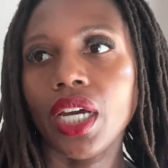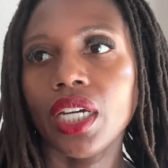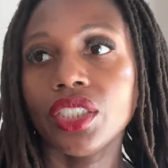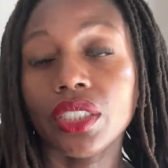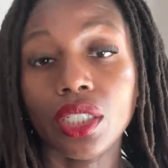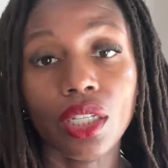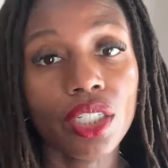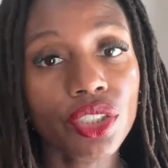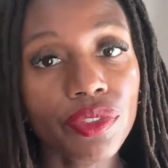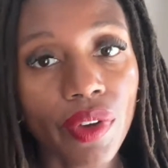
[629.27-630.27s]
She has a
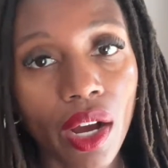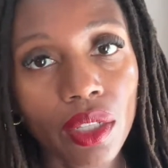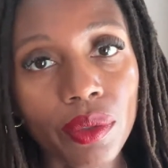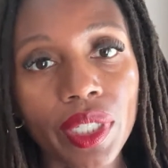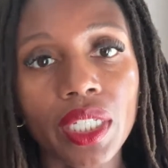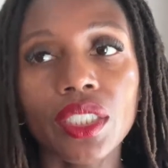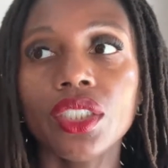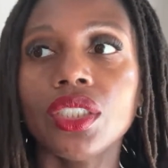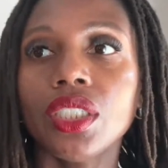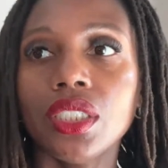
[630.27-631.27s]
larger following.
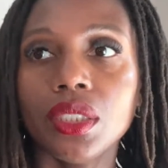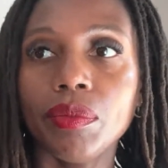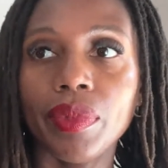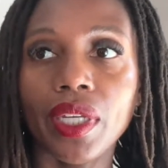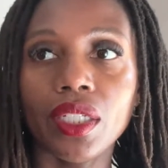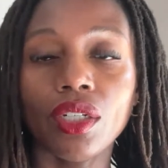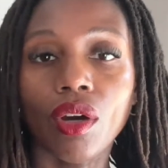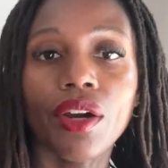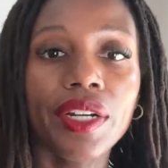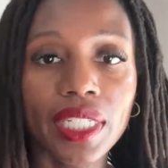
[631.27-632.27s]
She's
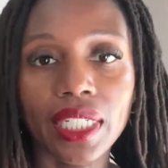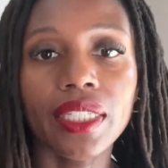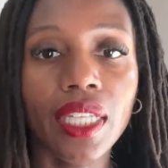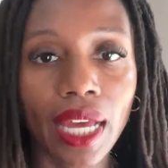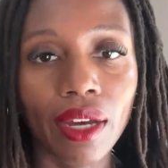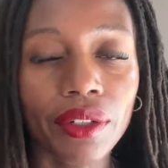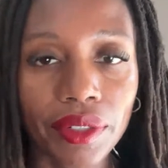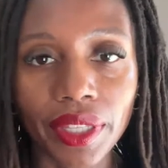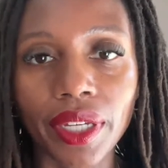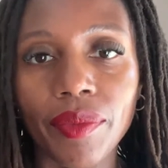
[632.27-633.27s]
already in the
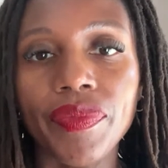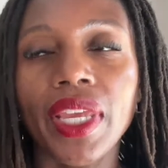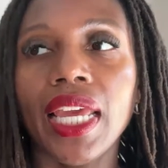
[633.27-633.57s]
algorithm.